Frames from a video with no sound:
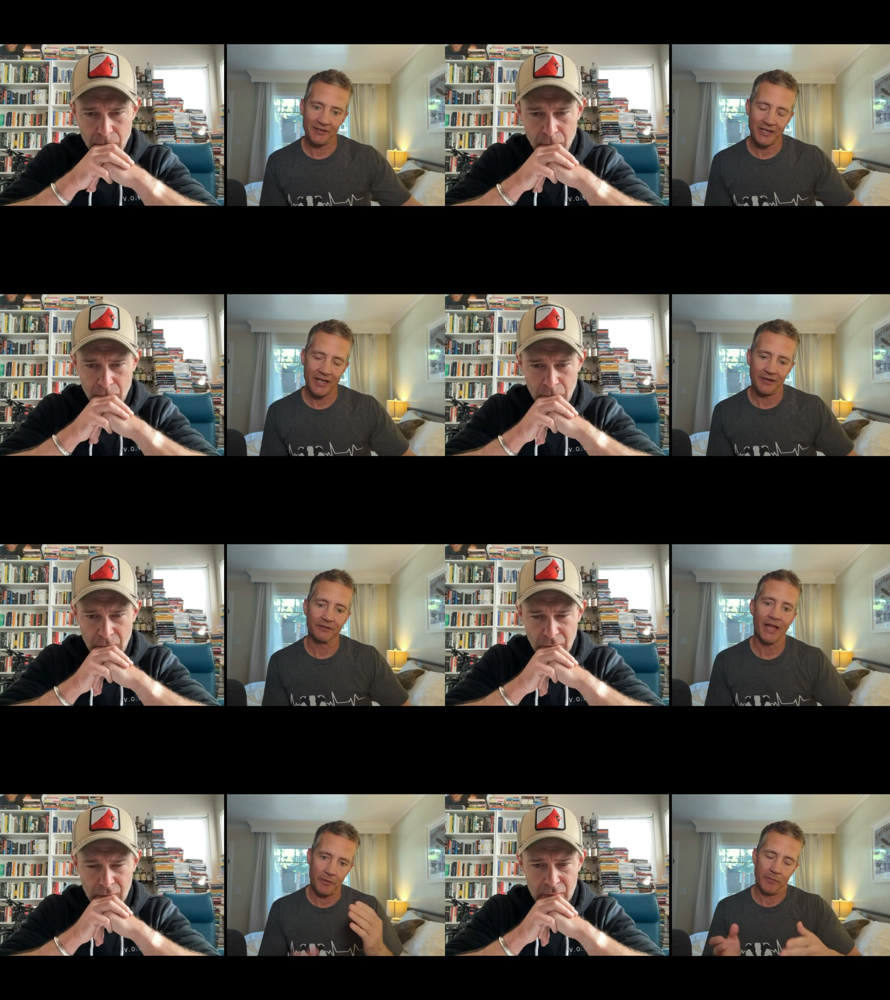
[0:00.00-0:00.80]
Speaker 1: again.
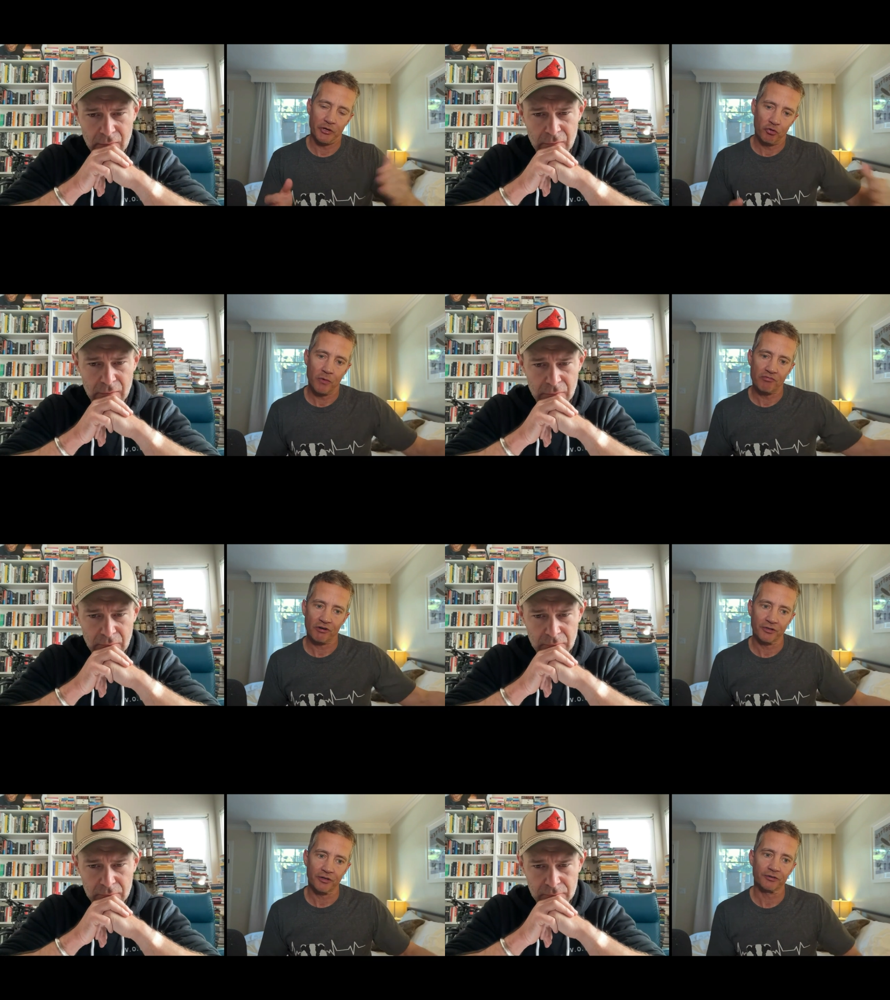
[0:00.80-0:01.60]
That'd be my normal
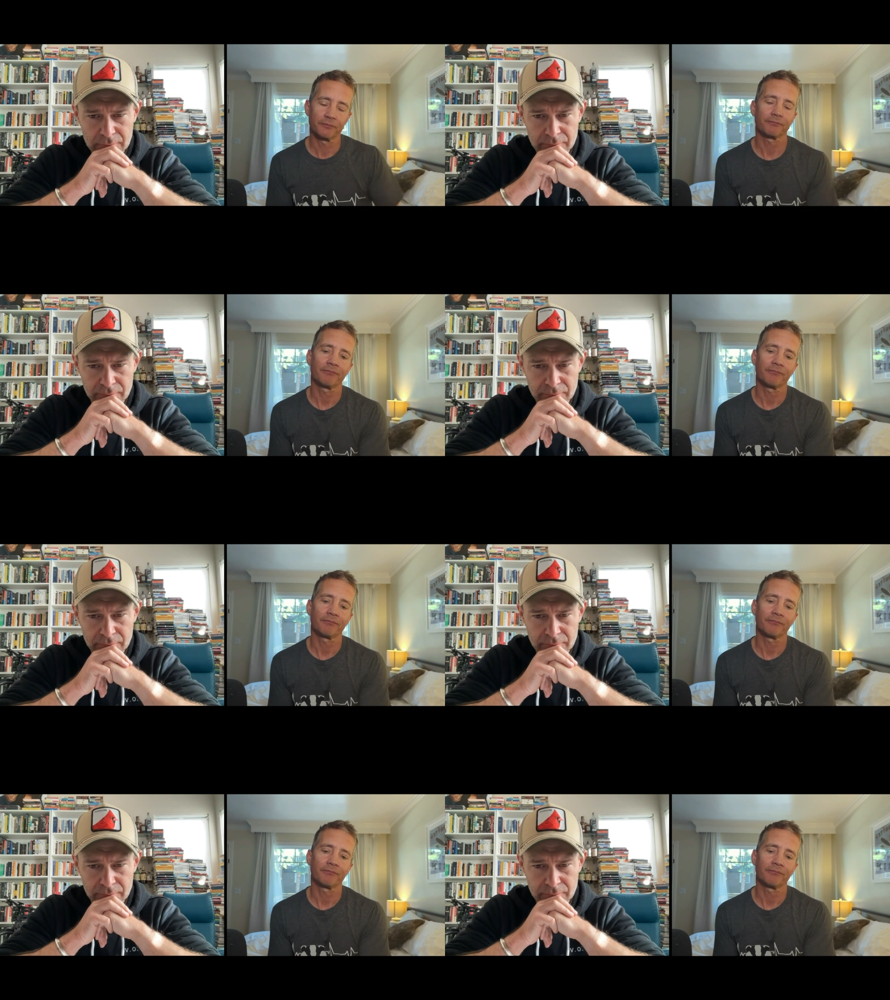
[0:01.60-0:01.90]
process.